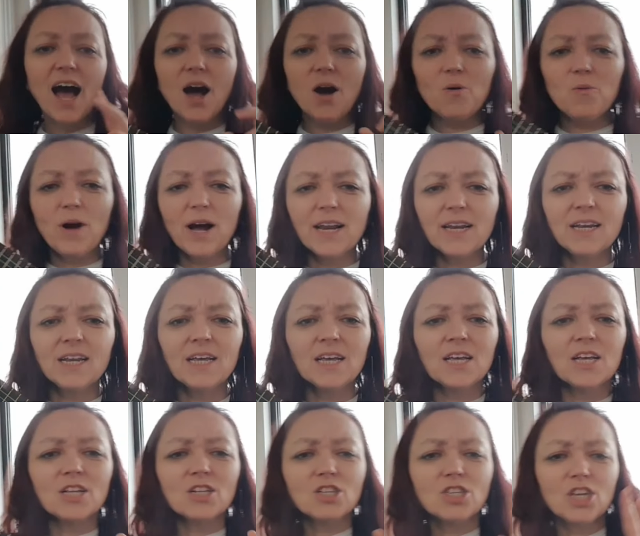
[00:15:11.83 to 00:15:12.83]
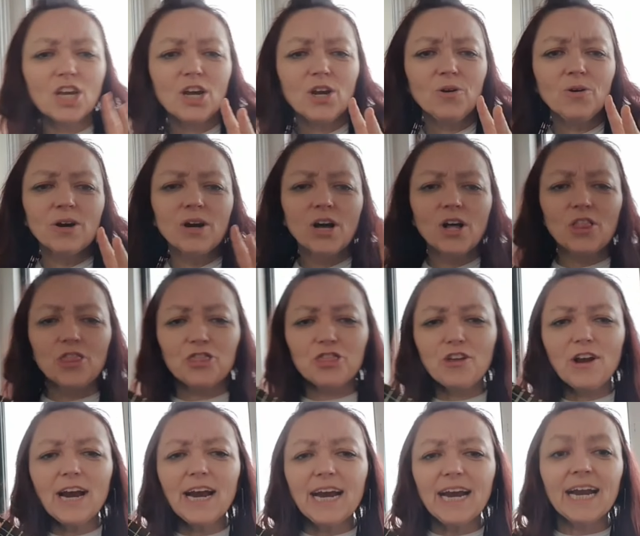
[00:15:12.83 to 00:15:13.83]
Oh, 1, 2,
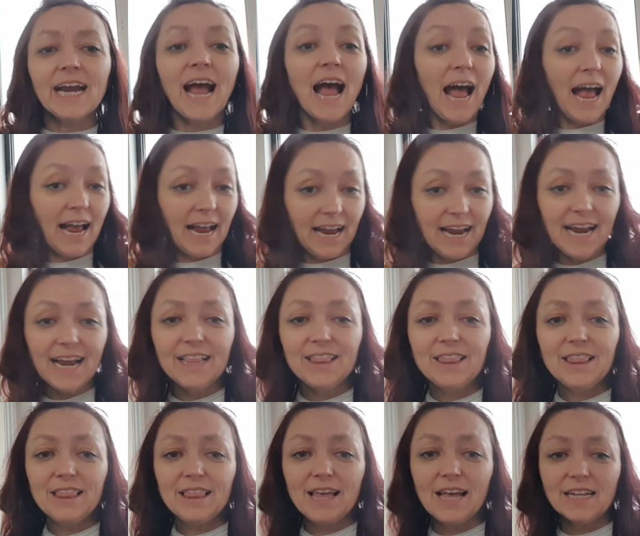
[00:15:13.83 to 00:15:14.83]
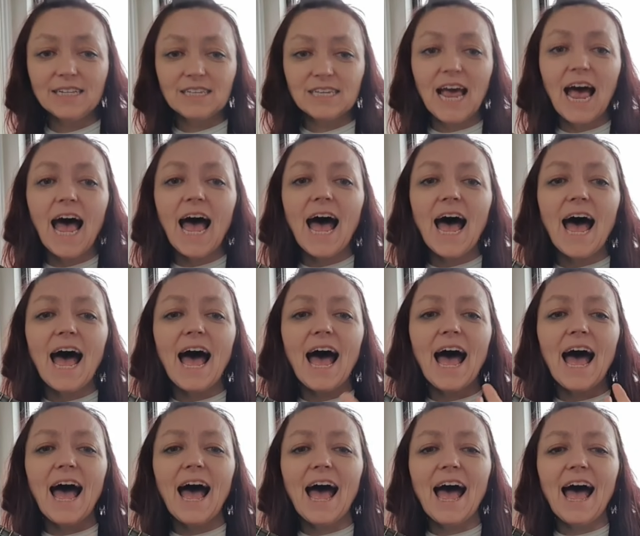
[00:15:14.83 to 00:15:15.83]
3. In the
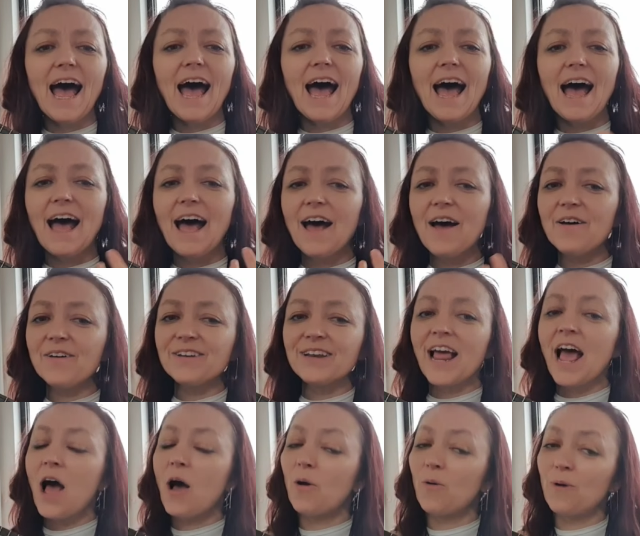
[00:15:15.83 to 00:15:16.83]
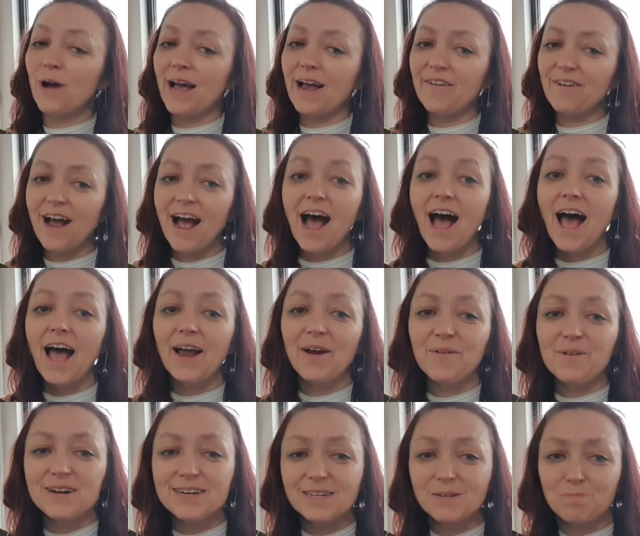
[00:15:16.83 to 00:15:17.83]
town where I
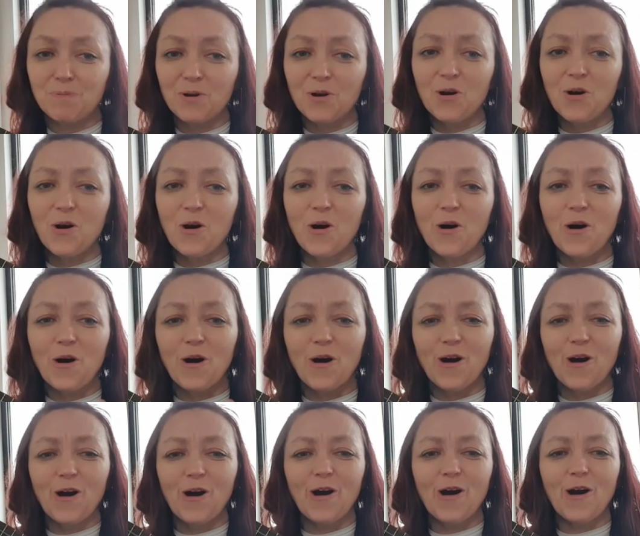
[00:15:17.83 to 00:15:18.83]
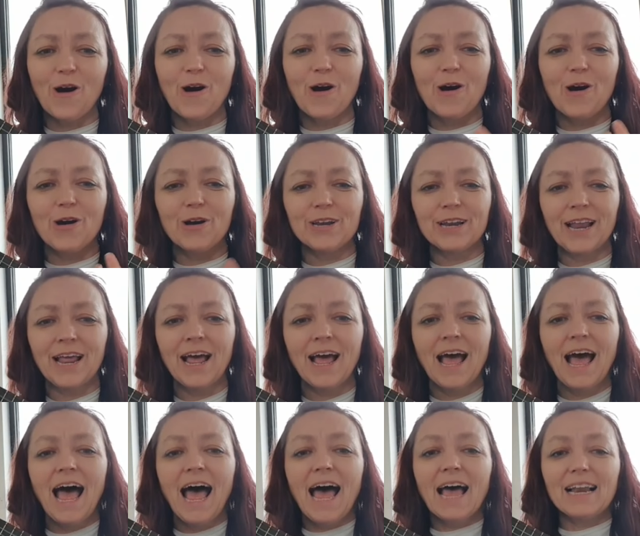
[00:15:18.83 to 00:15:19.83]
was born
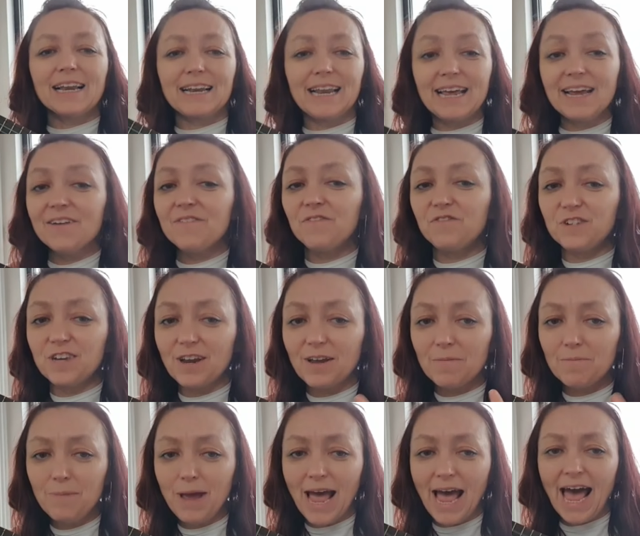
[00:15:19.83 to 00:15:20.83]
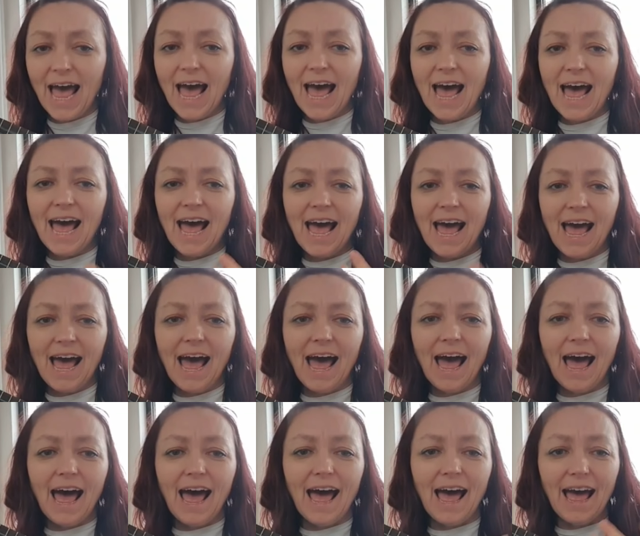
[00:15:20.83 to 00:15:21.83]
lived a
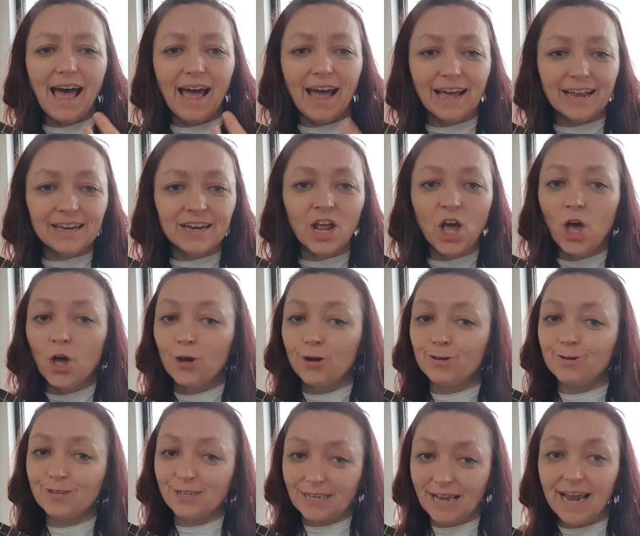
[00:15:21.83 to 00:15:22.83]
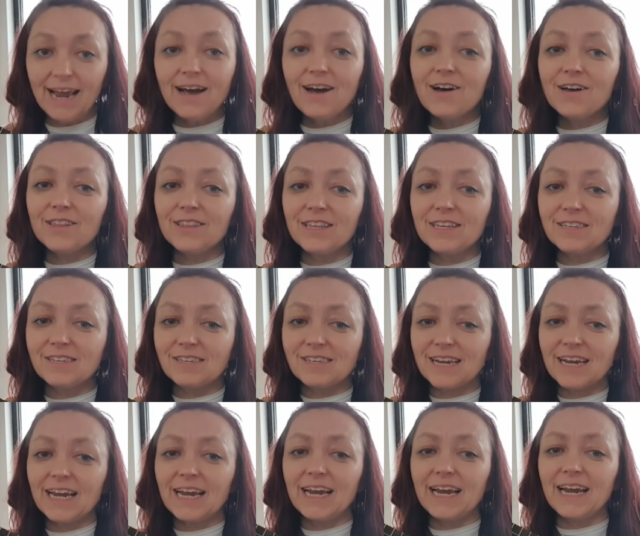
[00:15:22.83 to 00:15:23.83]
man who sailed the
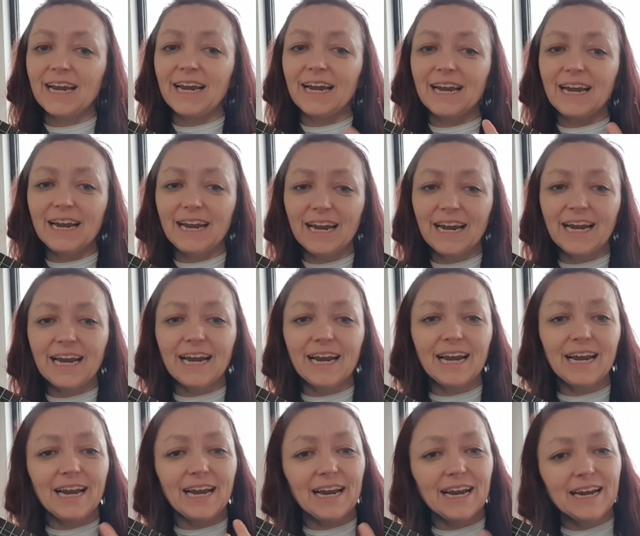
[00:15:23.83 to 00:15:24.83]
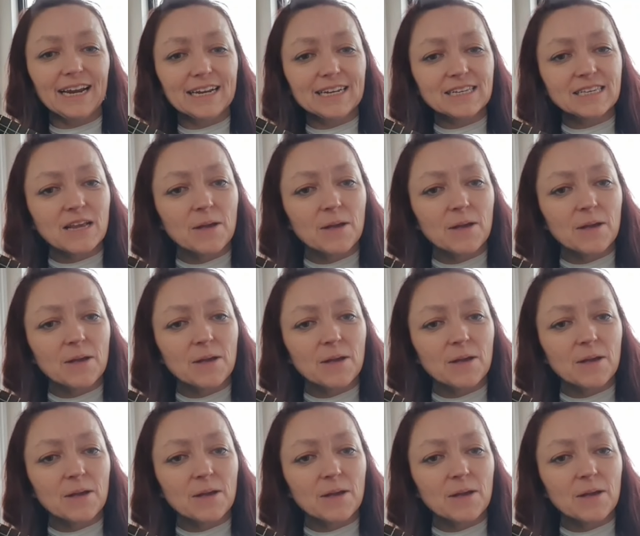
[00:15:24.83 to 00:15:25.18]
seas,